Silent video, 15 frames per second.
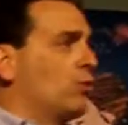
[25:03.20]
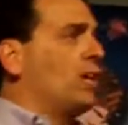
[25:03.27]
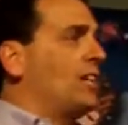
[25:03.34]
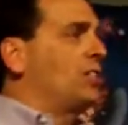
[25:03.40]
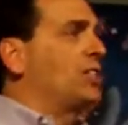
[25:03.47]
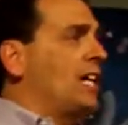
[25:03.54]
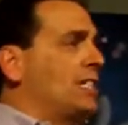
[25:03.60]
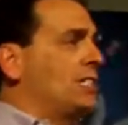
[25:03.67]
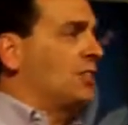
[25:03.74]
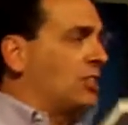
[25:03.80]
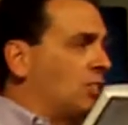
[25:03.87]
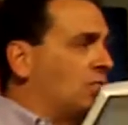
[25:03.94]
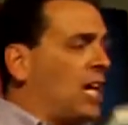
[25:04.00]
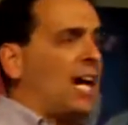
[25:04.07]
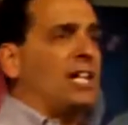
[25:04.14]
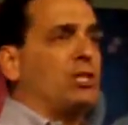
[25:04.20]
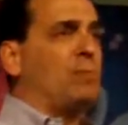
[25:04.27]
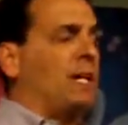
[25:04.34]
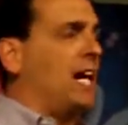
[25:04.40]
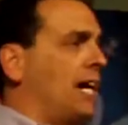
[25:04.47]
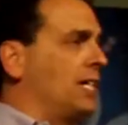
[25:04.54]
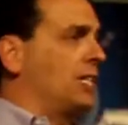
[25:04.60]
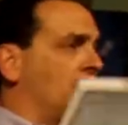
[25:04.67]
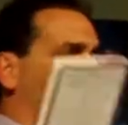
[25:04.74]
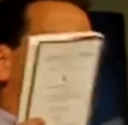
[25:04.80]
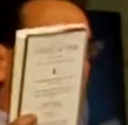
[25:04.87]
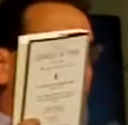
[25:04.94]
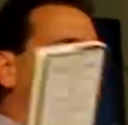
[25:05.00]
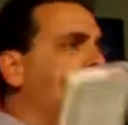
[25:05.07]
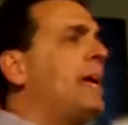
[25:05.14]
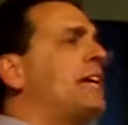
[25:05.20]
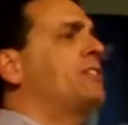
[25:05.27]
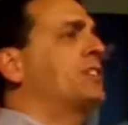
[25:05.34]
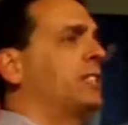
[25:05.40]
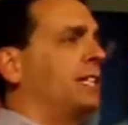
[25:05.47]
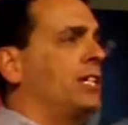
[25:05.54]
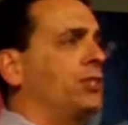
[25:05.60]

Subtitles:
rich sense of the science behind it because it's amazingly